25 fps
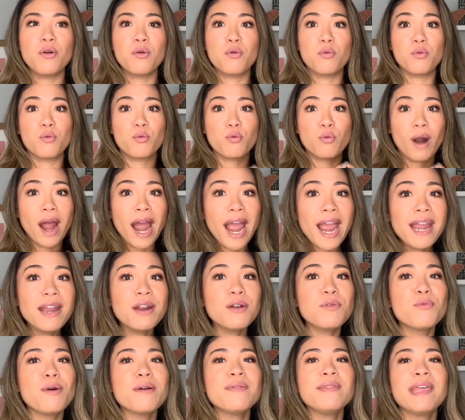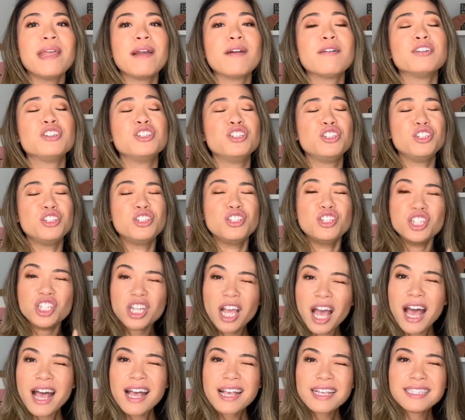right when they are
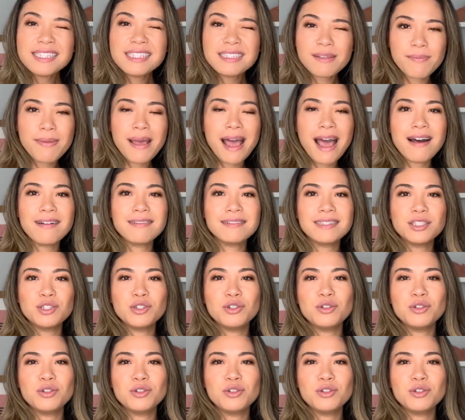just about